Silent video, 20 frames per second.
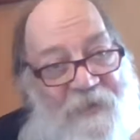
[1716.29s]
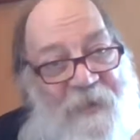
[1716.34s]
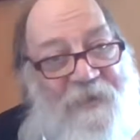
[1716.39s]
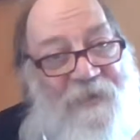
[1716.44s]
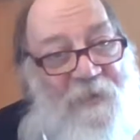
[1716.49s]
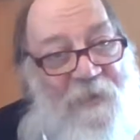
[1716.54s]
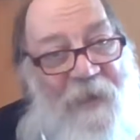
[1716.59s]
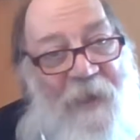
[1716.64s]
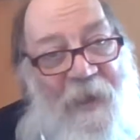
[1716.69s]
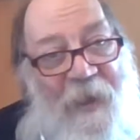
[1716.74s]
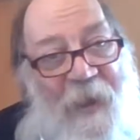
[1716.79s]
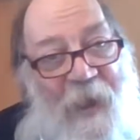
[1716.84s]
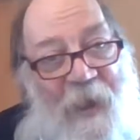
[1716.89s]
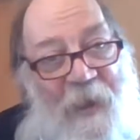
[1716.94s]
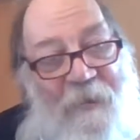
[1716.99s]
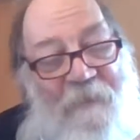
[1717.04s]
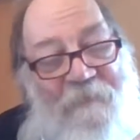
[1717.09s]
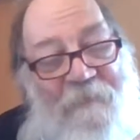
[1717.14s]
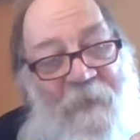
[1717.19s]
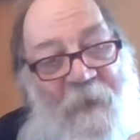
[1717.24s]
That's where they got
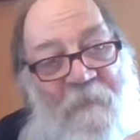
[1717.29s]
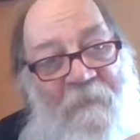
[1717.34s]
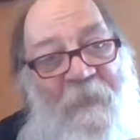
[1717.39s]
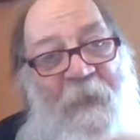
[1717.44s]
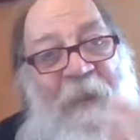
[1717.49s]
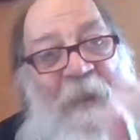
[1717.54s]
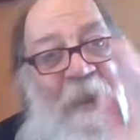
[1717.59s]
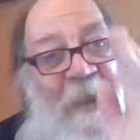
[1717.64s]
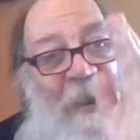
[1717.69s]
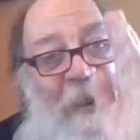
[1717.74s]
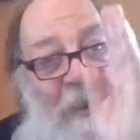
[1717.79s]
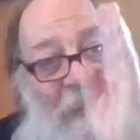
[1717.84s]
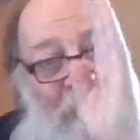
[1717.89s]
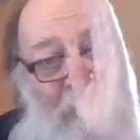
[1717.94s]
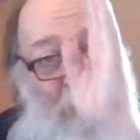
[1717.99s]
it from. You